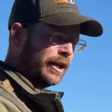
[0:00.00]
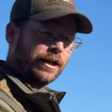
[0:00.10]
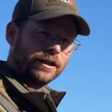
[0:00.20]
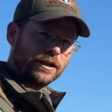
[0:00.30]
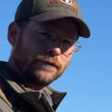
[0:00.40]

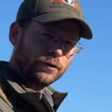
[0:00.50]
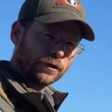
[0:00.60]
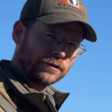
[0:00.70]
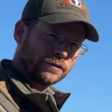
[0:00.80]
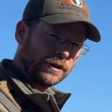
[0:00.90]
It gives you
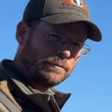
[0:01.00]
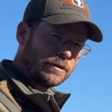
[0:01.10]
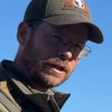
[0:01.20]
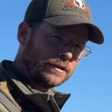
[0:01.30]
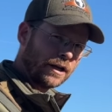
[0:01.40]
extreme
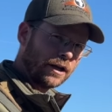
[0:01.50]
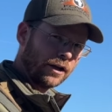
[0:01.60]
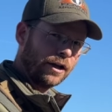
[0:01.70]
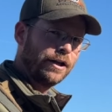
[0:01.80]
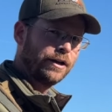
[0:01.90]

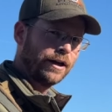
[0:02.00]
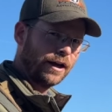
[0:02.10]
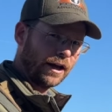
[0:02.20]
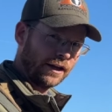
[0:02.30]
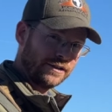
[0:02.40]
detail
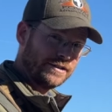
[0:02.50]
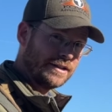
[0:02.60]
at